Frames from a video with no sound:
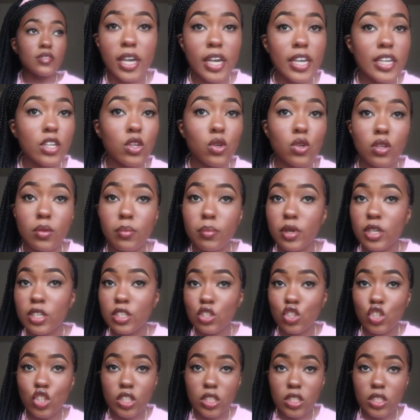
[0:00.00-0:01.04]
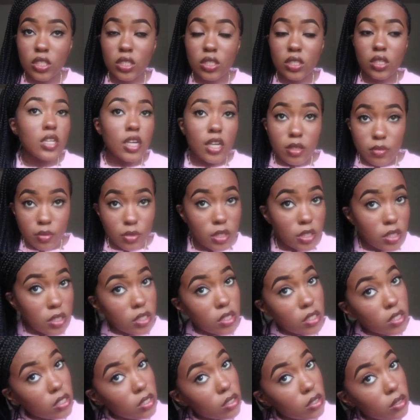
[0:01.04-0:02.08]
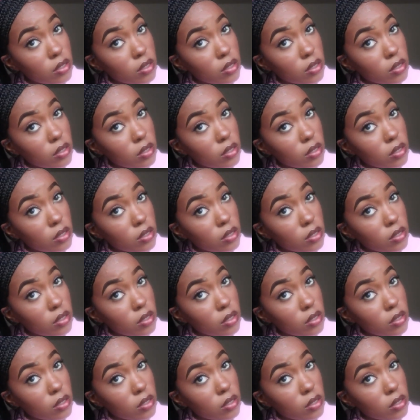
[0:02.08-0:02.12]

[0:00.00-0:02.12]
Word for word: baddie on a budget type thing